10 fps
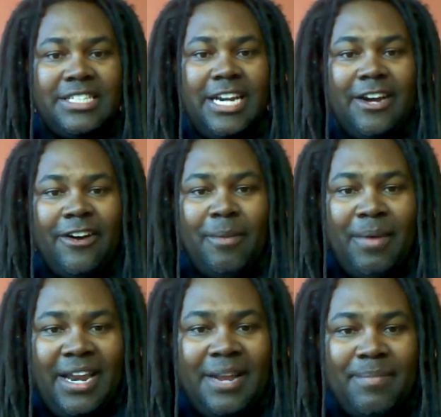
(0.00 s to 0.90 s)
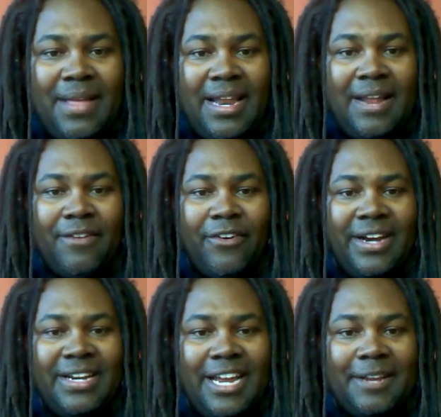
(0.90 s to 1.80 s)
Take care, everybody, and have a
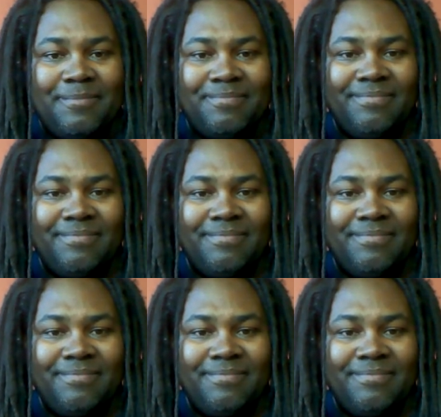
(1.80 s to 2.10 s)
great day.